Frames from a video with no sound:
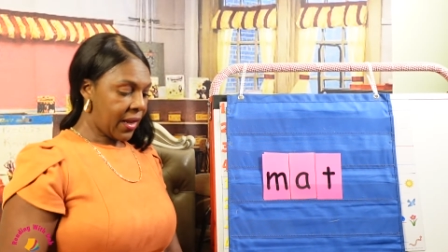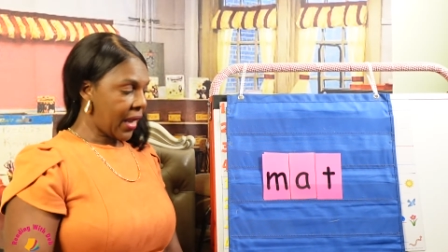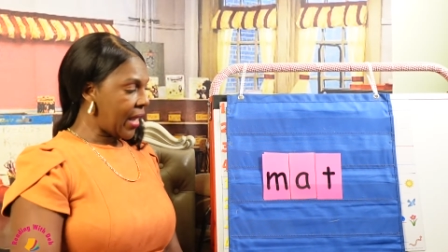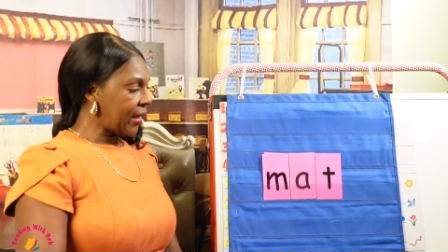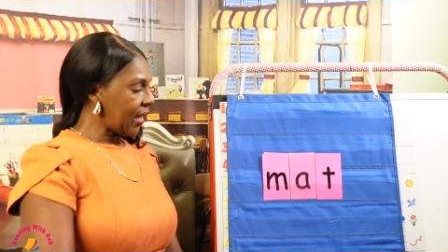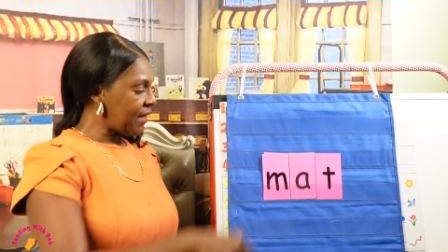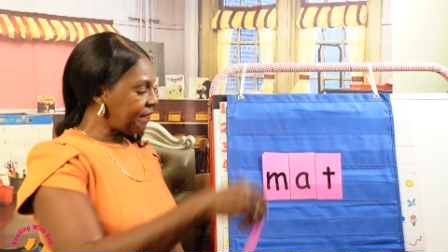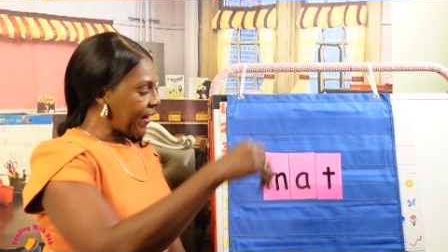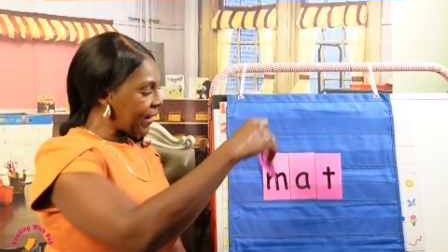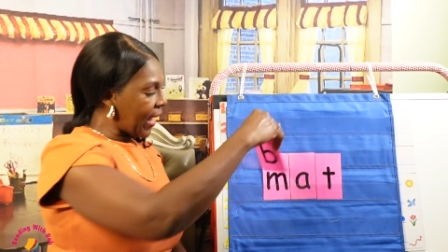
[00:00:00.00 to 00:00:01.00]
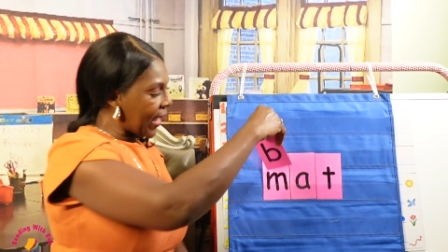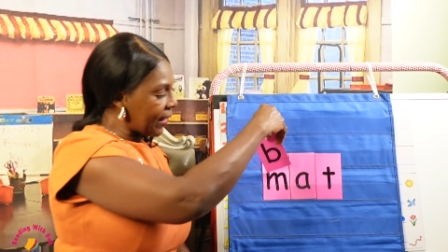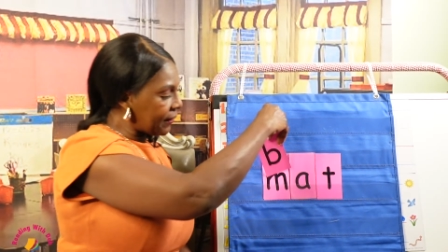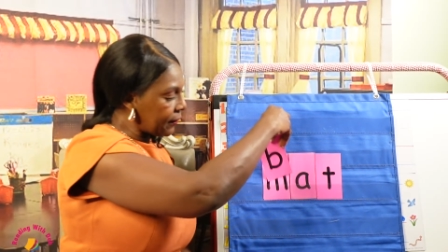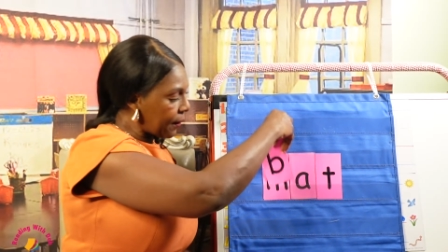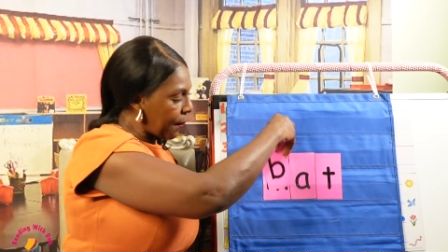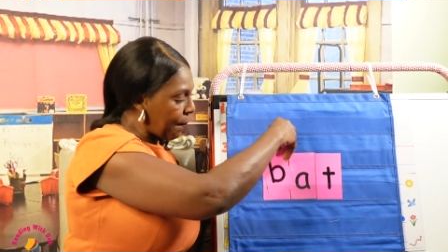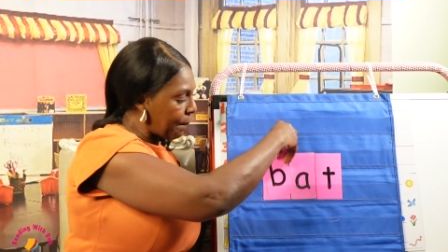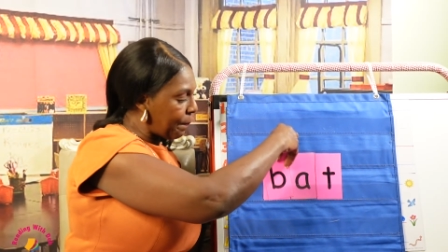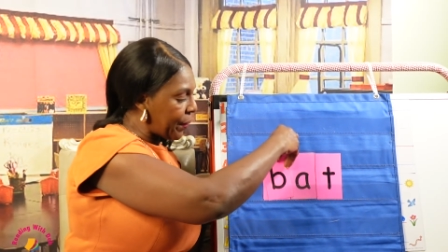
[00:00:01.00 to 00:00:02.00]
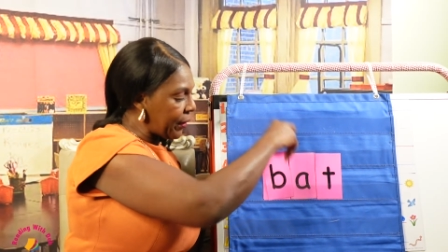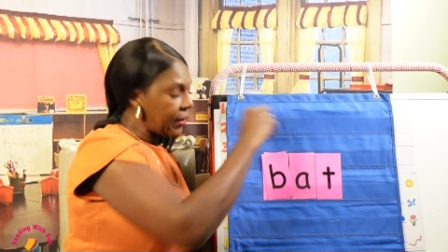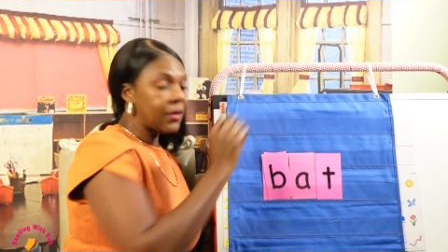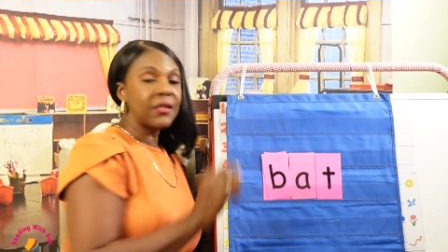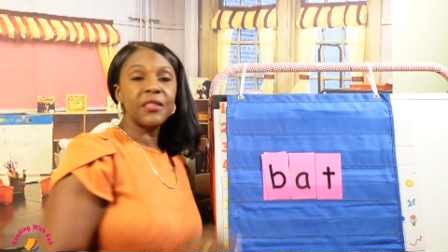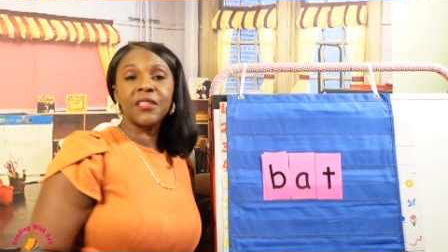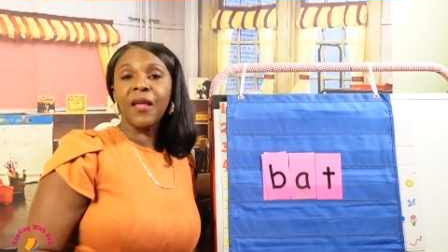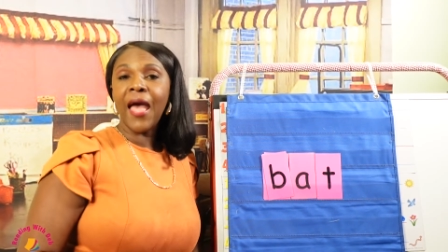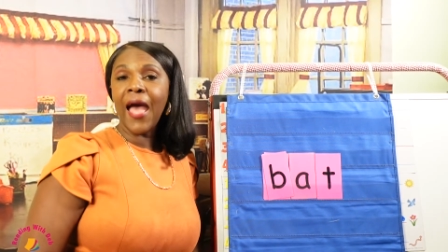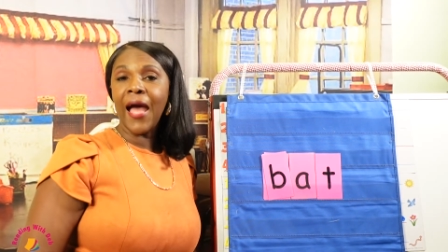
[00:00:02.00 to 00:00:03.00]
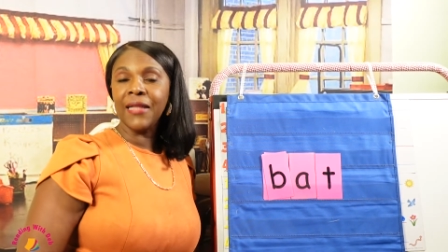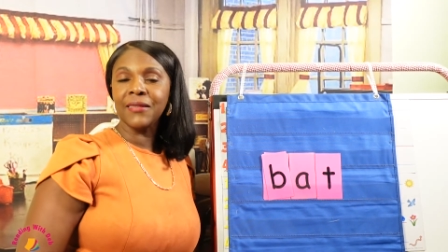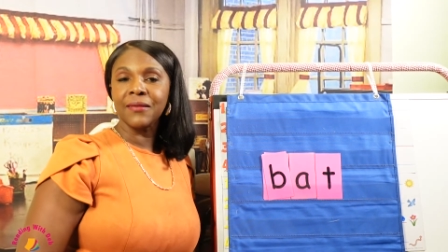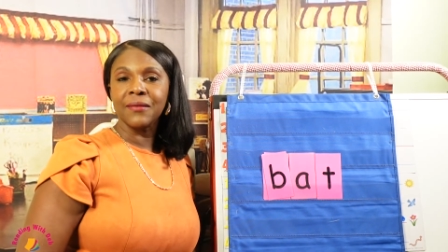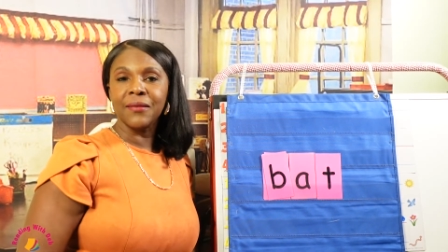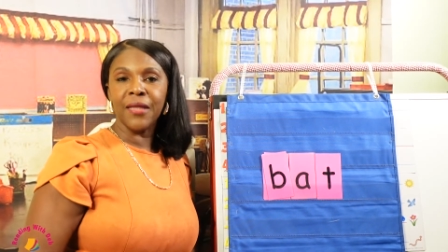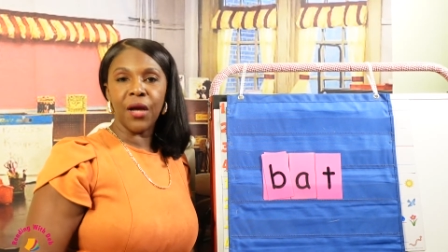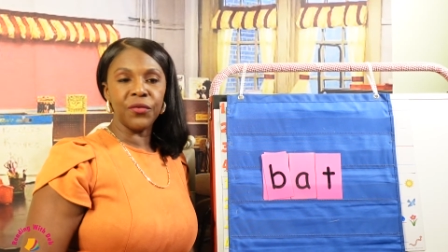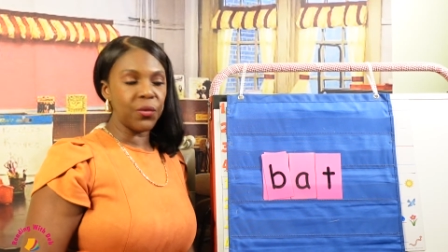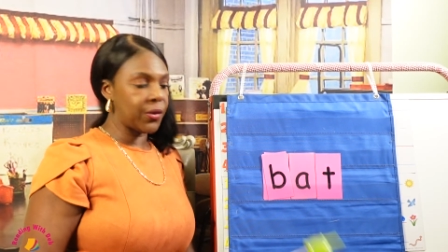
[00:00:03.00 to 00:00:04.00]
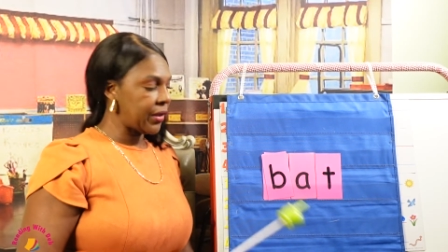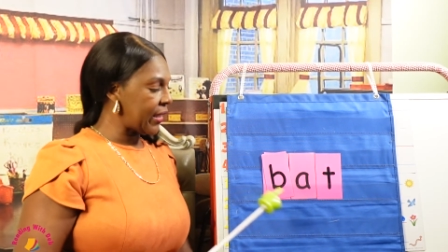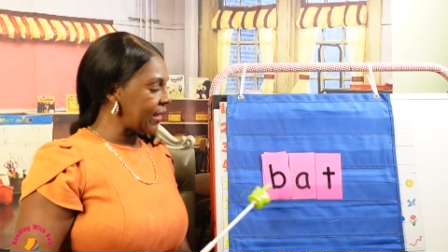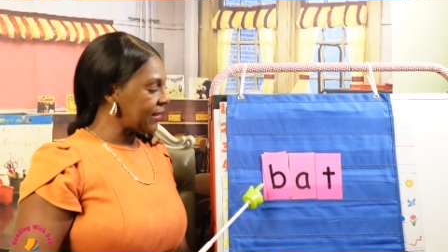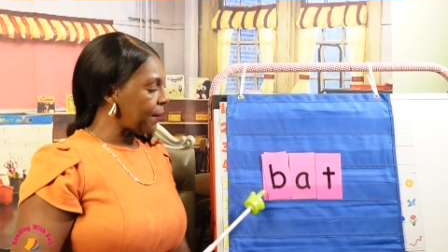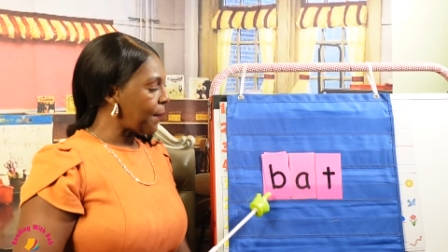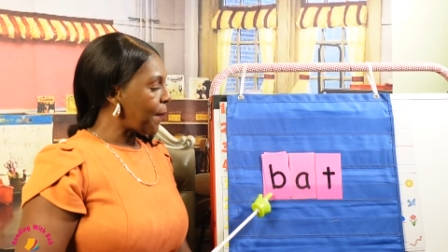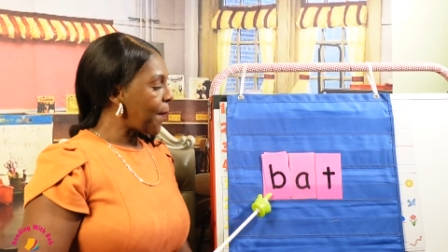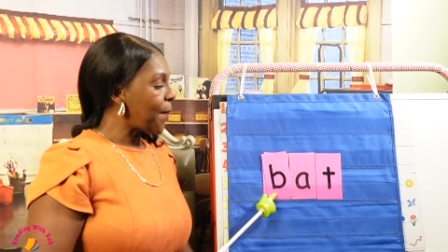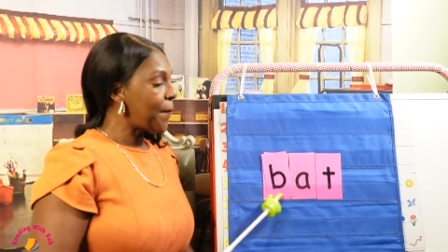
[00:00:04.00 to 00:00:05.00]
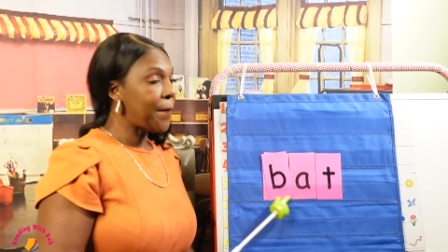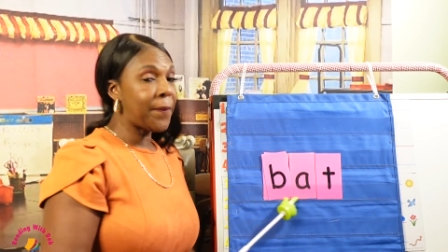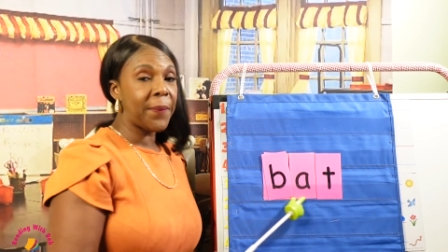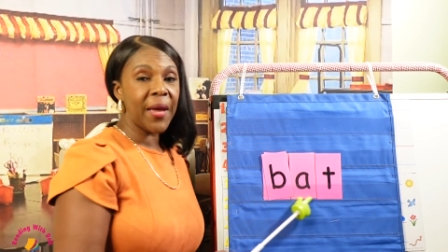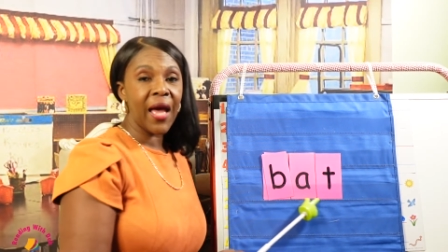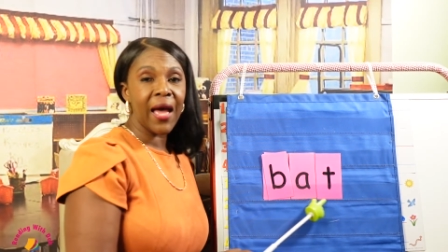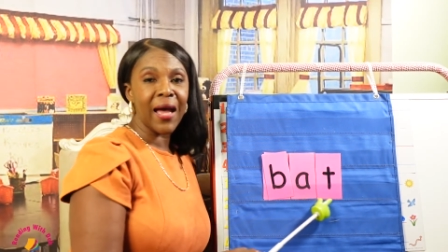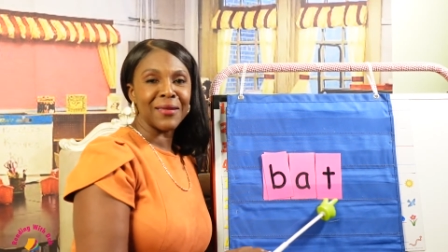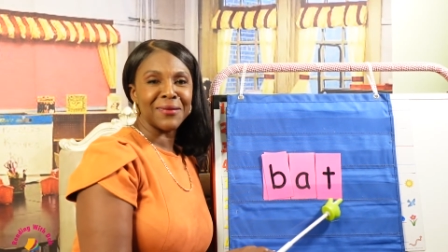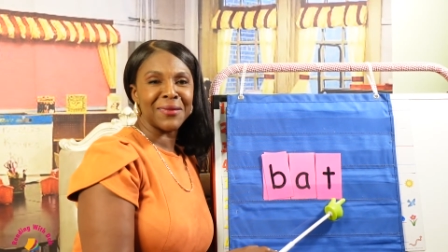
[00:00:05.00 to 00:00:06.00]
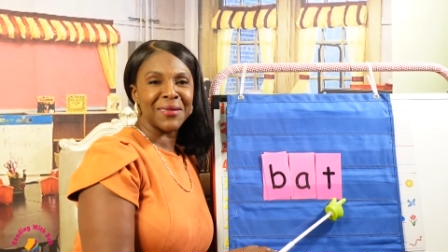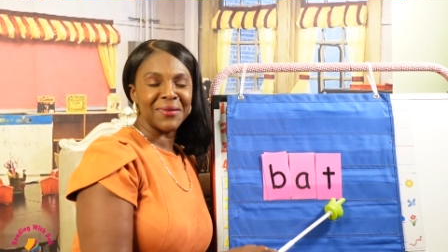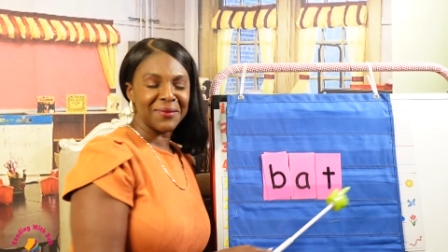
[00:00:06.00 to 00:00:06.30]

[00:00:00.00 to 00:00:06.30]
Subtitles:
And if I add b to at, now the word is bat.